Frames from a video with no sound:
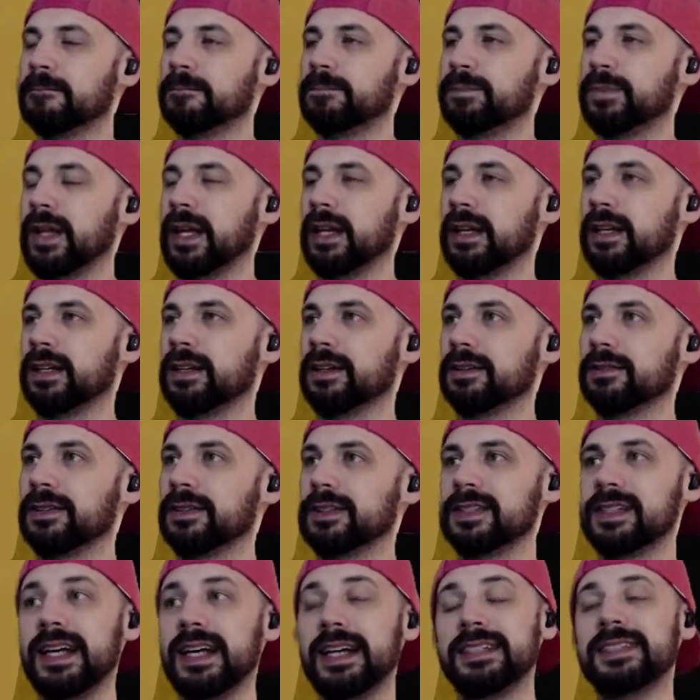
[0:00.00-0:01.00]
I can
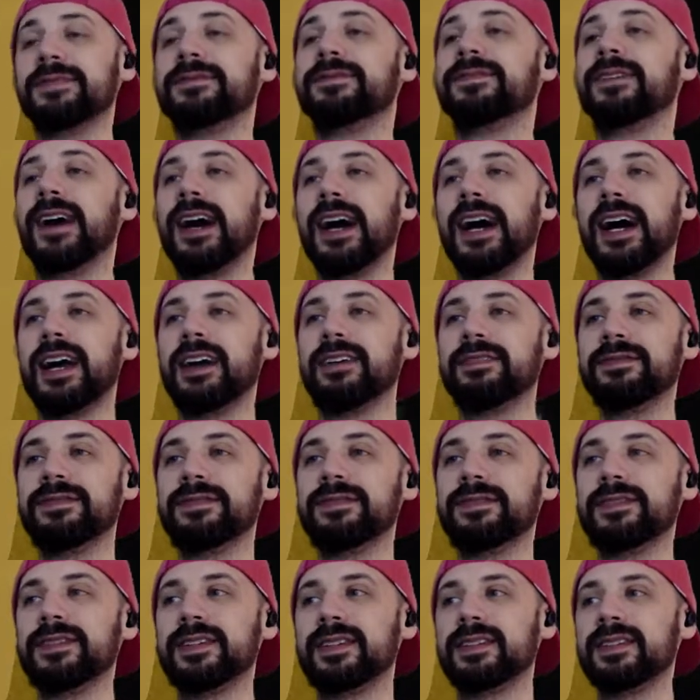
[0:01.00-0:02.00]
increase that to 5.
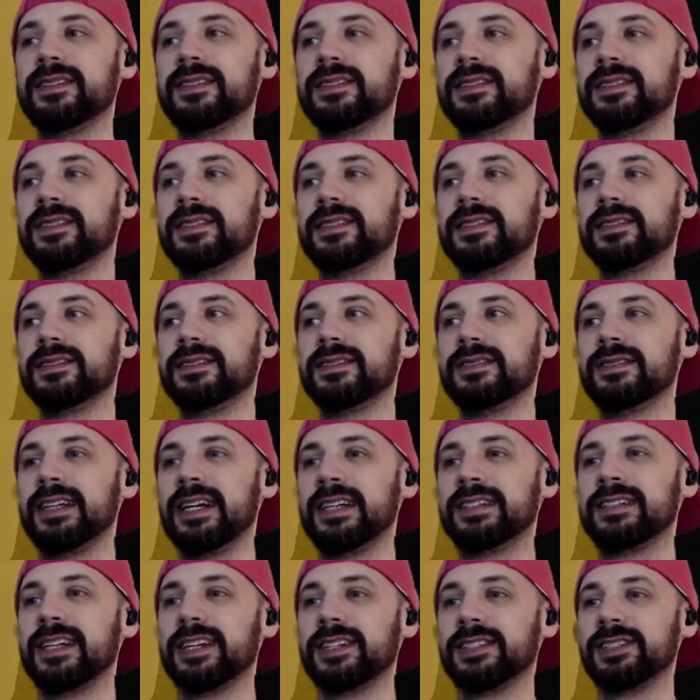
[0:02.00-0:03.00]

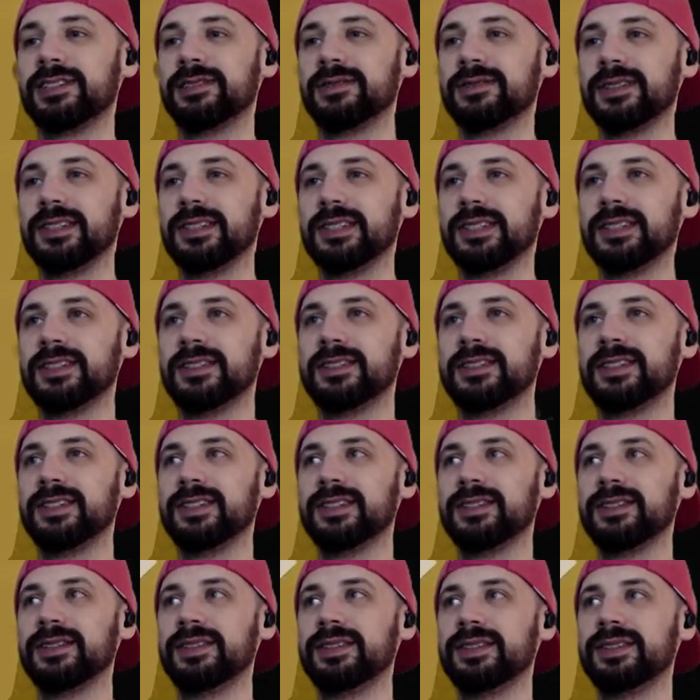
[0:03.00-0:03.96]
That's actually really good too.